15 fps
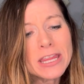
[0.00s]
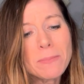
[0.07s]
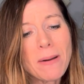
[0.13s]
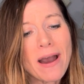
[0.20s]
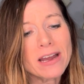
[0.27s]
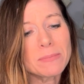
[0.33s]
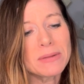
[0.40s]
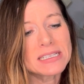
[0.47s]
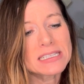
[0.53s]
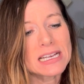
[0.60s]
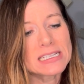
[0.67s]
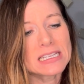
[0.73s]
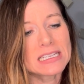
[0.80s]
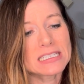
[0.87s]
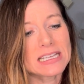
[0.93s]
bottom, it
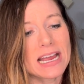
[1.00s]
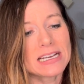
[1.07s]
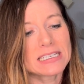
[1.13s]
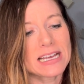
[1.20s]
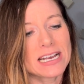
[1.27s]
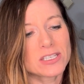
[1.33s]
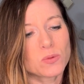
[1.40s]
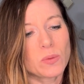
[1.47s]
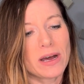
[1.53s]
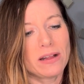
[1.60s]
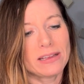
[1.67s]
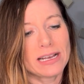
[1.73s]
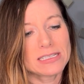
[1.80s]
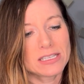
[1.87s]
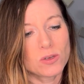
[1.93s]
says the scent as well
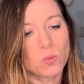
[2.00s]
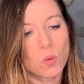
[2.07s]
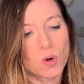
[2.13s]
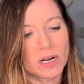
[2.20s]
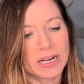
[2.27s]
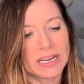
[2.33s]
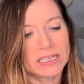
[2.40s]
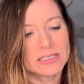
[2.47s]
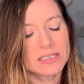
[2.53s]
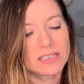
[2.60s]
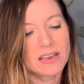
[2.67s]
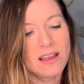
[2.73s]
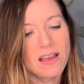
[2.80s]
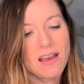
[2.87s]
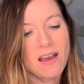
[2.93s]
as the warnings.
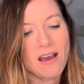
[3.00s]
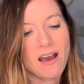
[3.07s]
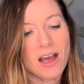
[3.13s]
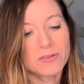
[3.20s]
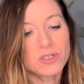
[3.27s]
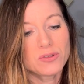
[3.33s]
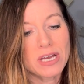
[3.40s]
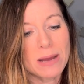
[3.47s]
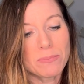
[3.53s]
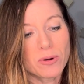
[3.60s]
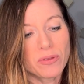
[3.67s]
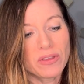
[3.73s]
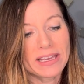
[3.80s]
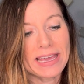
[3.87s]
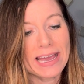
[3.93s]
Do not
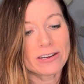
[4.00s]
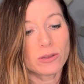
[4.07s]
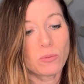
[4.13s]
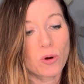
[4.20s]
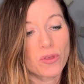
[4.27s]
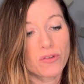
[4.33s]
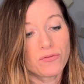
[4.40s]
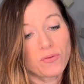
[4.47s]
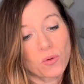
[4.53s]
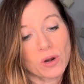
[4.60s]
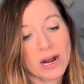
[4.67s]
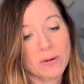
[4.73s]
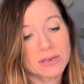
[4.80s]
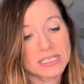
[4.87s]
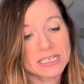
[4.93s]
burn the candle more than 4
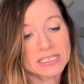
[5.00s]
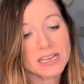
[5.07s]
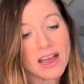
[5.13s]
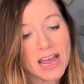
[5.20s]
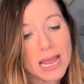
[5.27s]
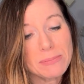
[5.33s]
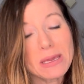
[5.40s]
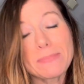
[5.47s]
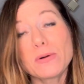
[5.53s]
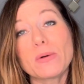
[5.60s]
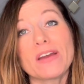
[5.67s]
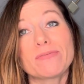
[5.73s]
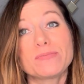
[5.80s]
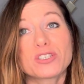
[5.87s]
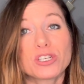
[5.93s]
hours at a time. Keep
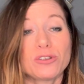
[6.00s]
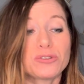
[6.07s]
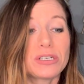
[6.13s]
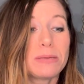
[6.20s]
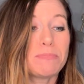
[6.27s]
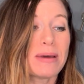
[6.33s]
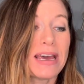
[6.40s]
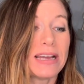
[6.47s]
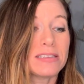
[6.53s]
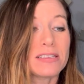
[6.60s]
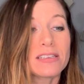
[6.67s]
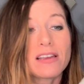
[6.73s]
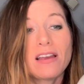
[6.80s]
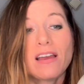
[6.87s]
away from children and pets.